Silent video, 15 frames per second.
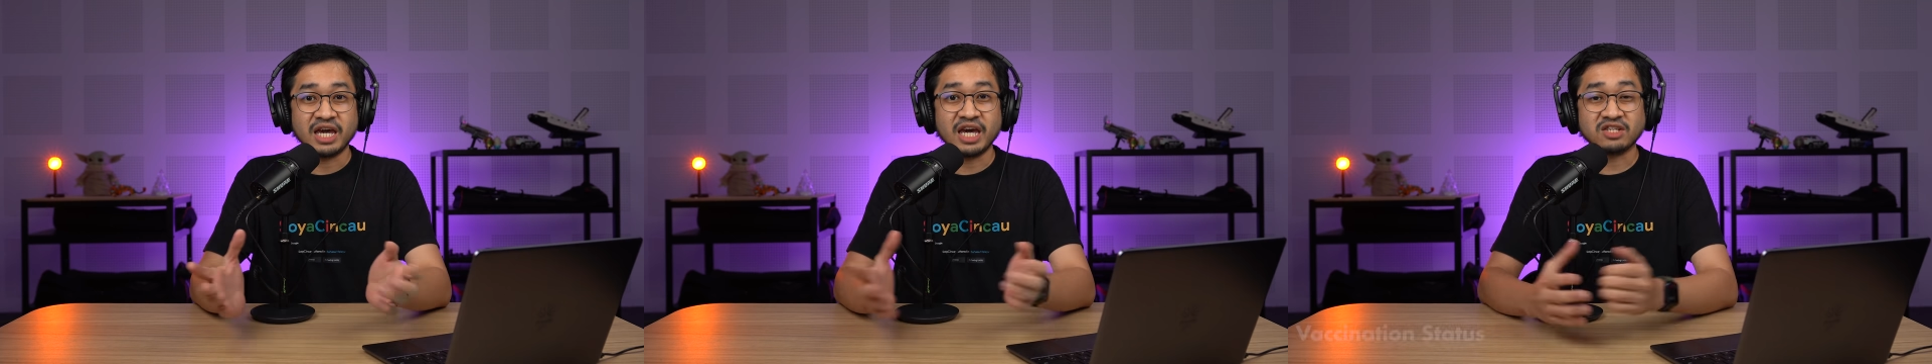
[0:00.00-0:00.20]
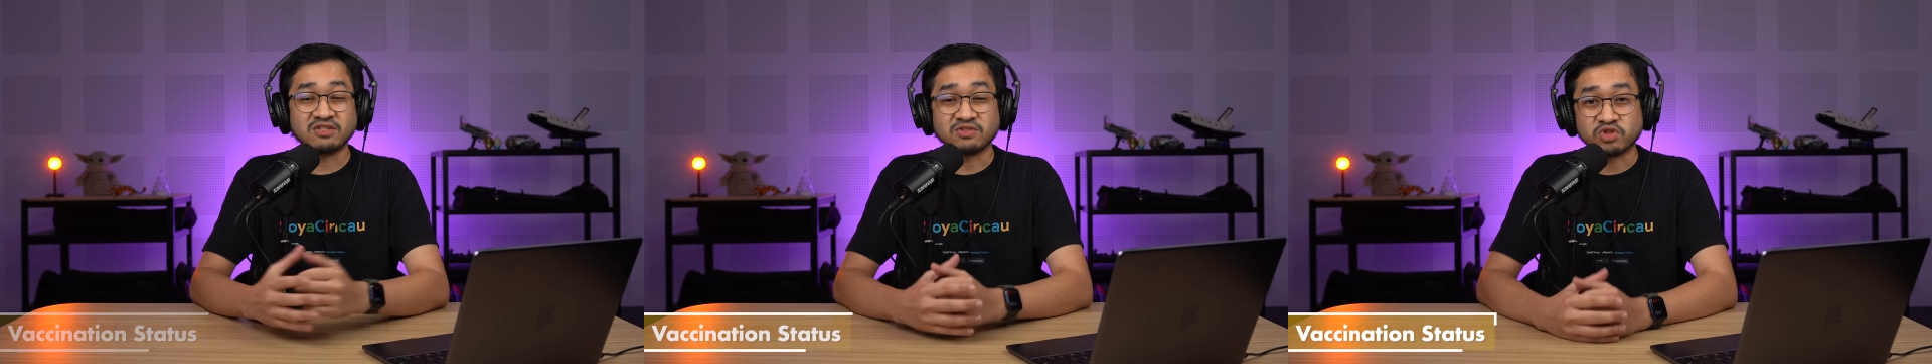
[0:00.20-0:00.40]

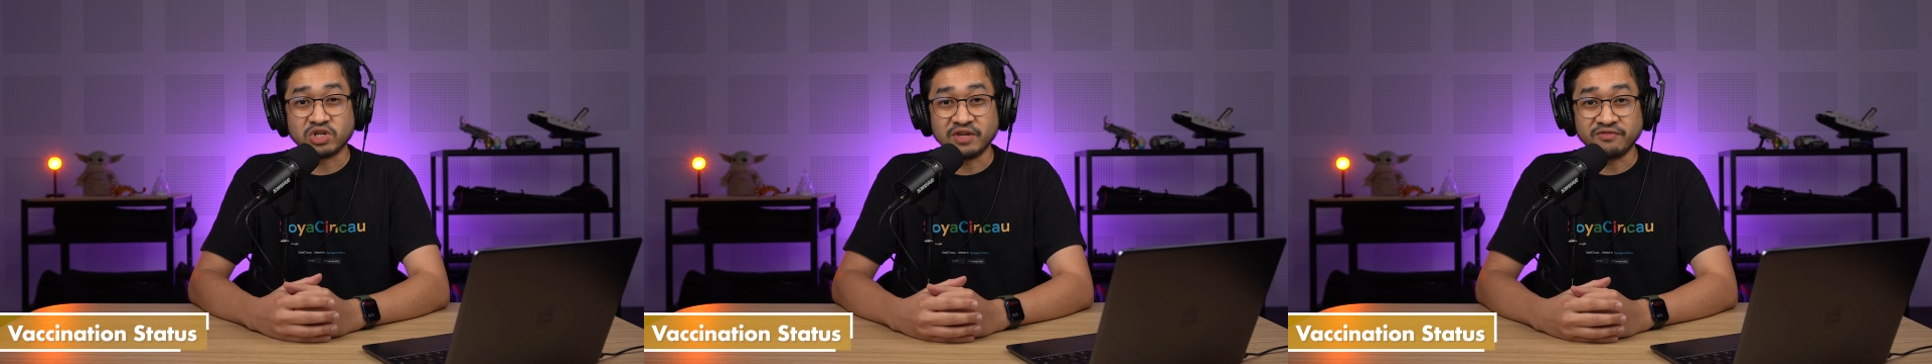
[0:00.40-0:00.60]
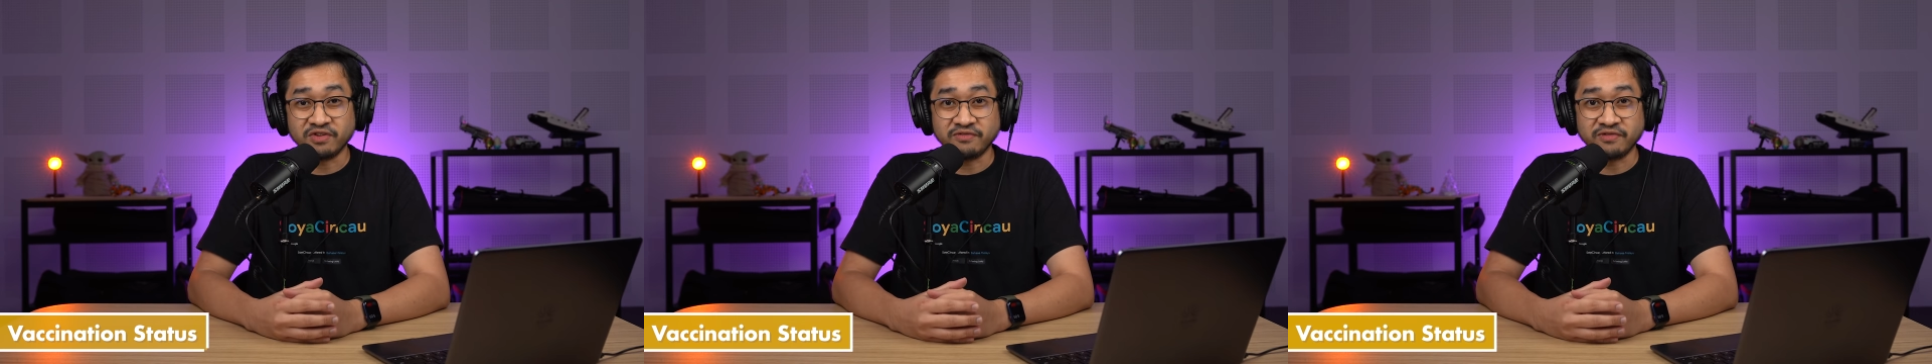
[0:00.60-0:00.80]
As of
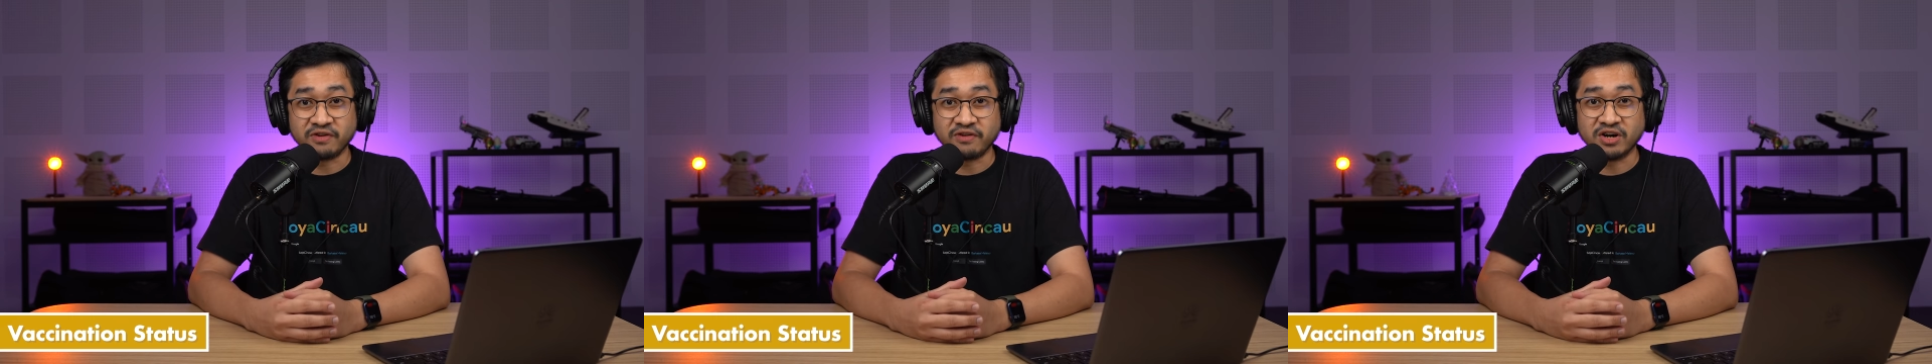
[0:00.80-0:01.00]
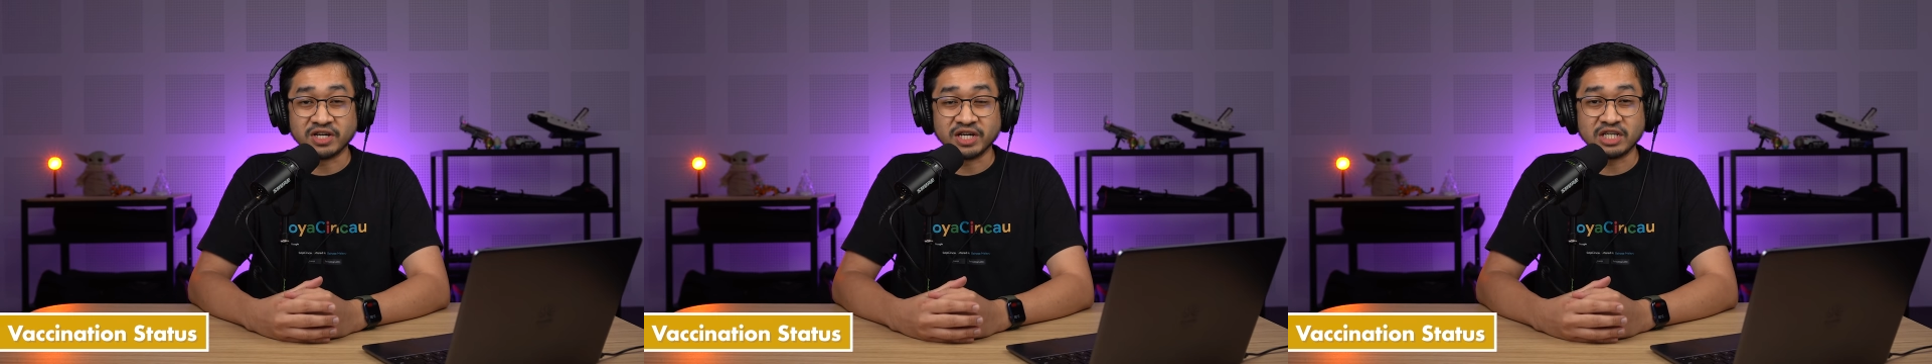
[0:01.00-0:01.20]
24th
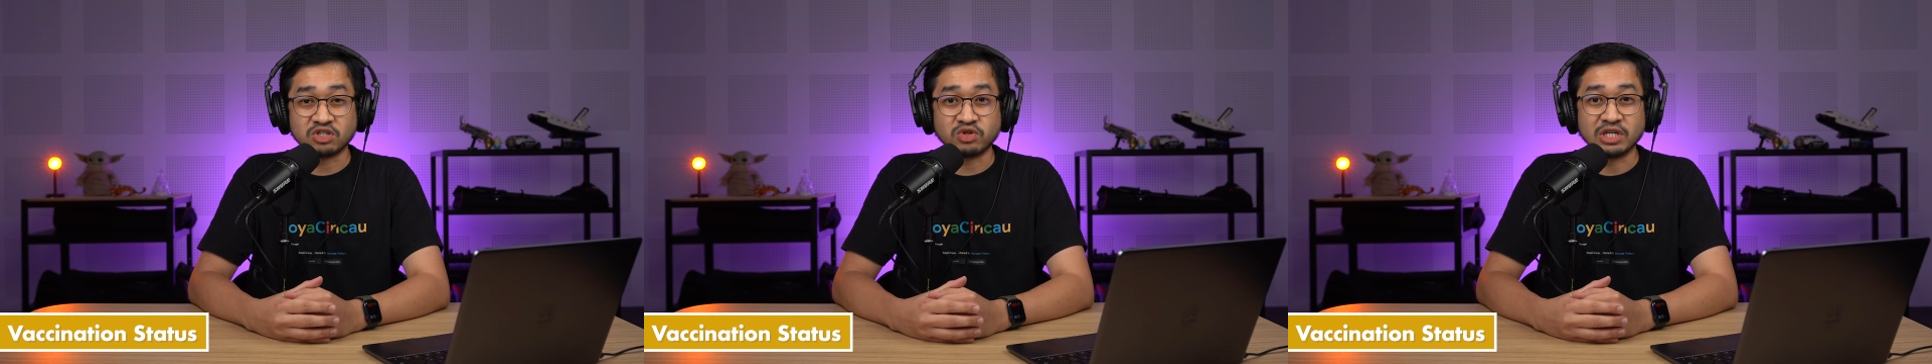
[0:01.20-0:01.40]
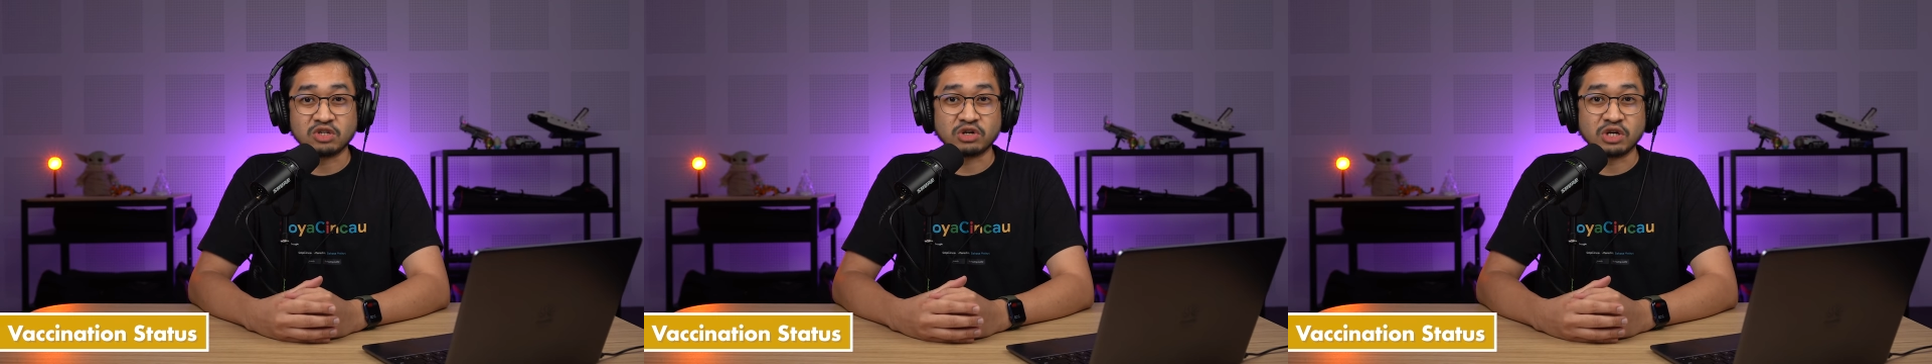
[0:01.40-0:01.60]
of August
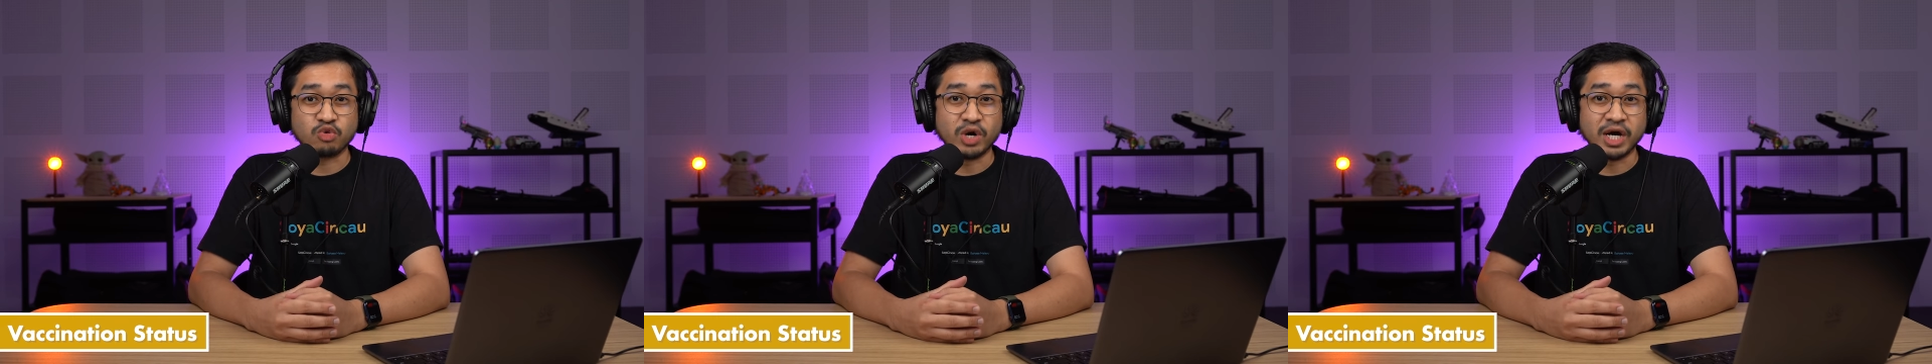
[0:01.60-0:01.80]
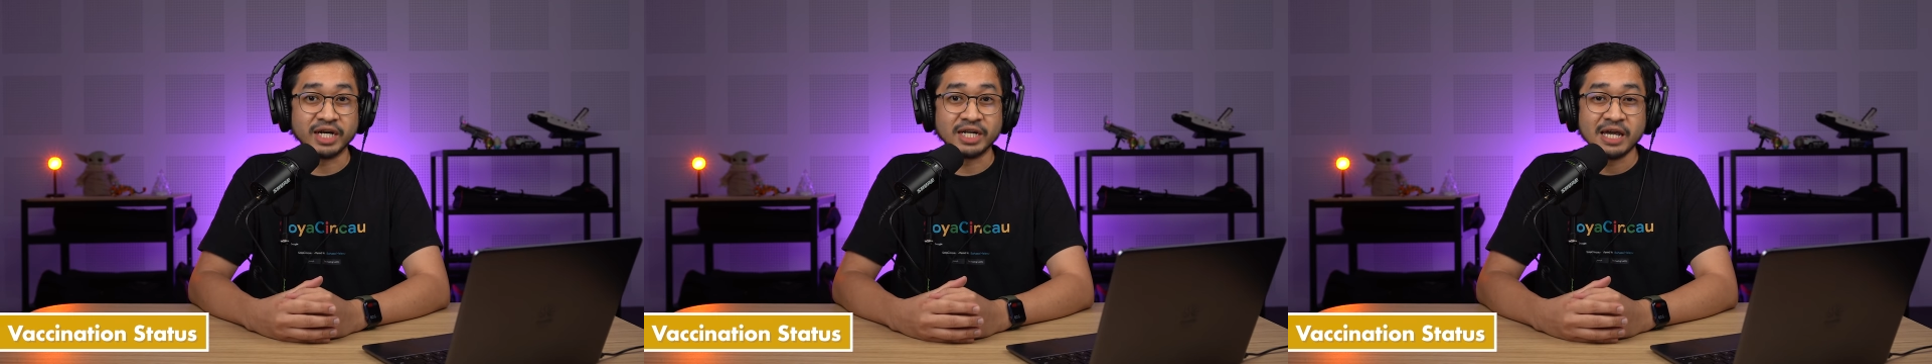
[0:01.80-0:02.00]

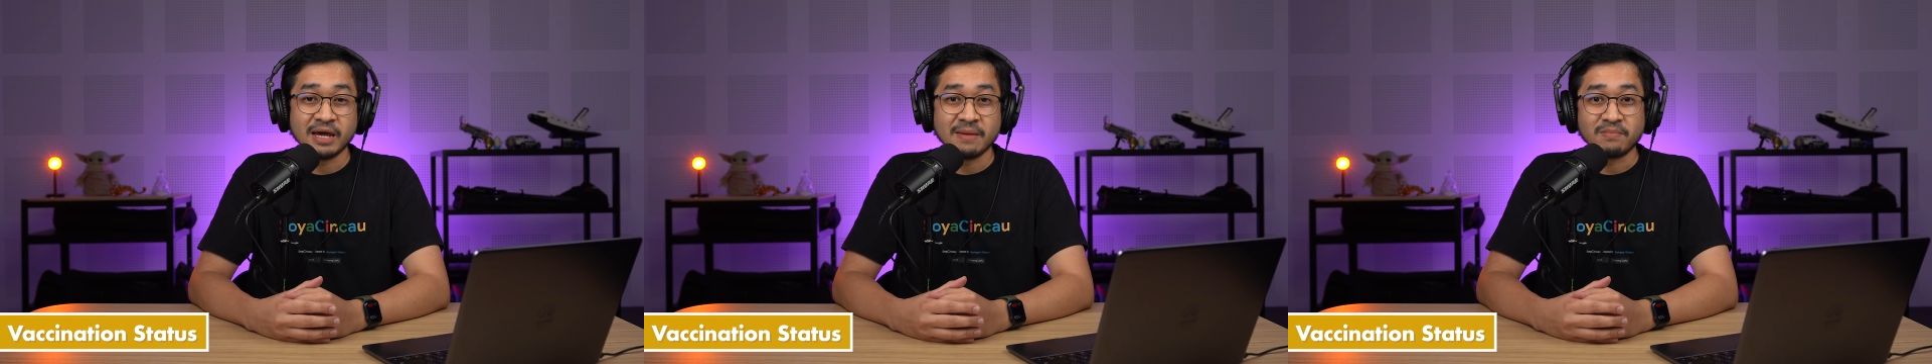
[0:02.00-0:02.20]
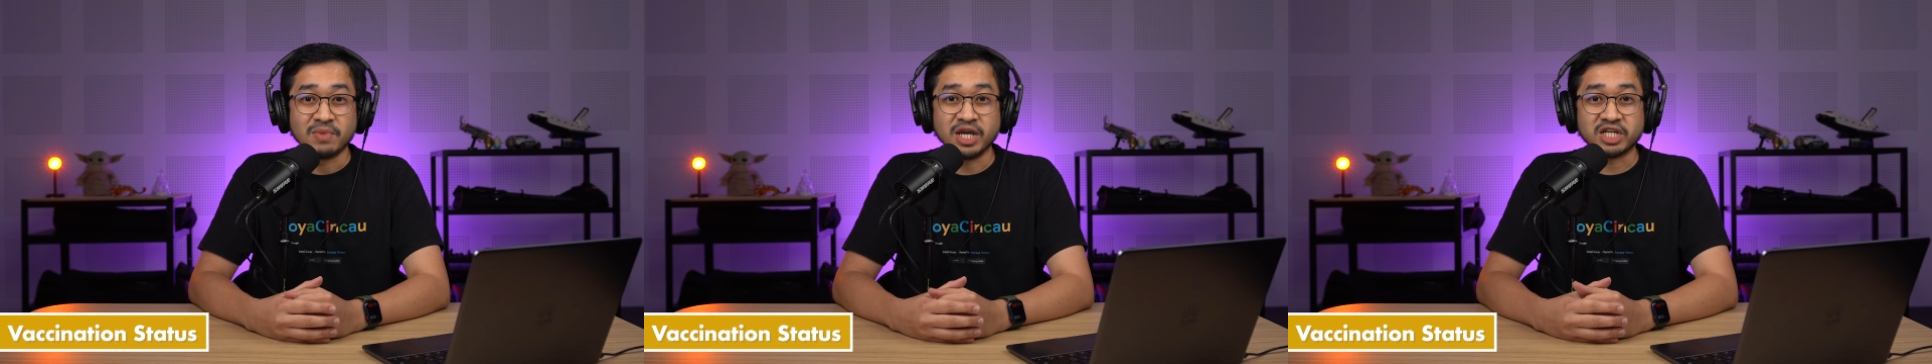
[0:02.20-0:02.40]
2021,
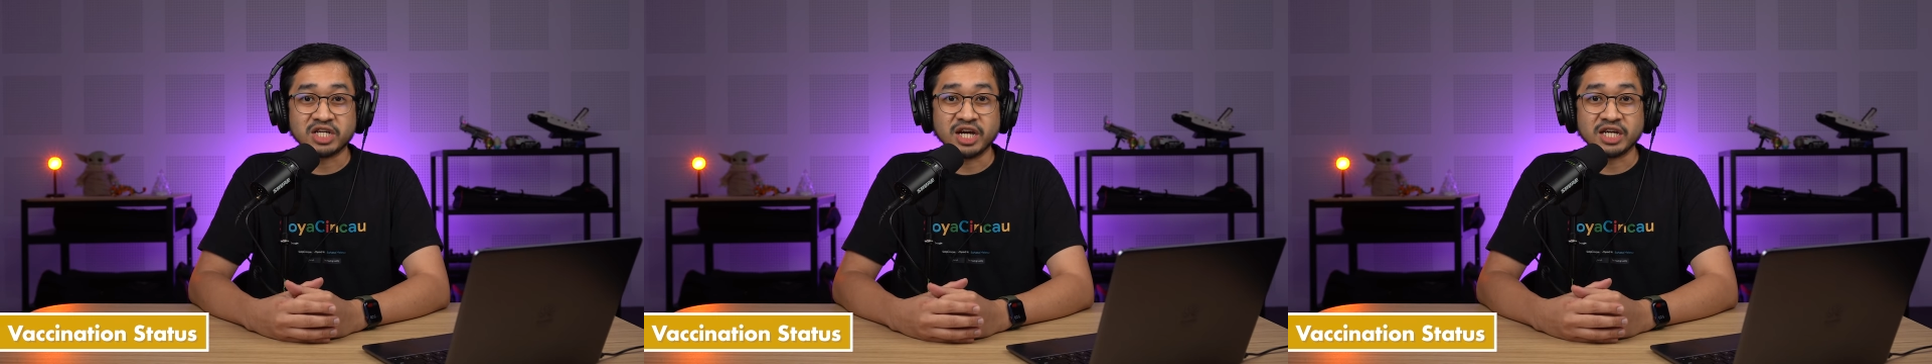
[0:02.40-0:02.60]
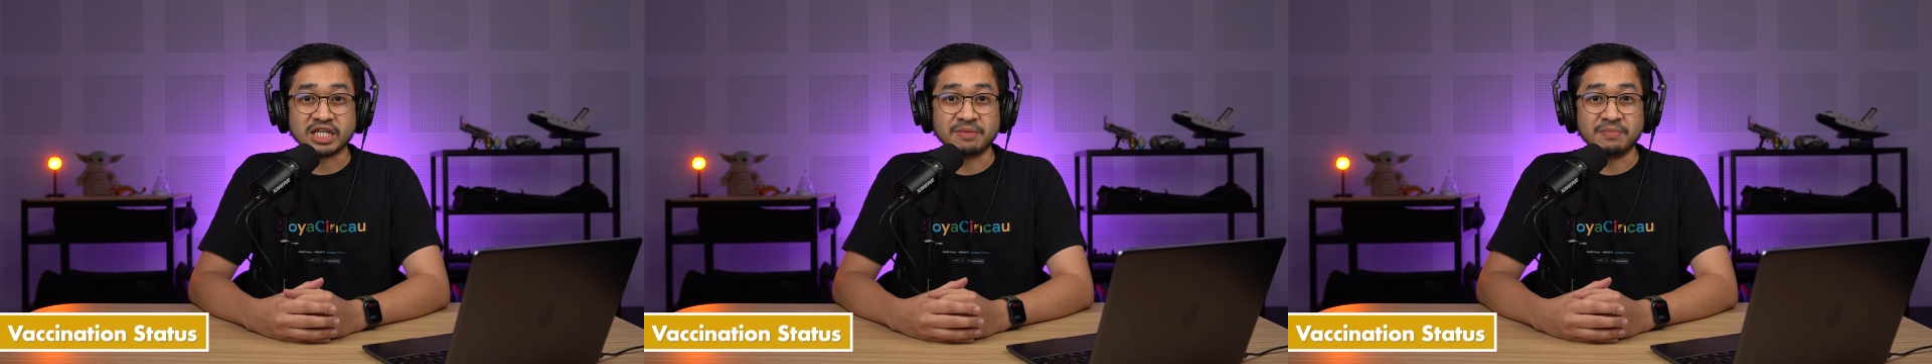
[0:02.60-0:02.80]
Malaysia has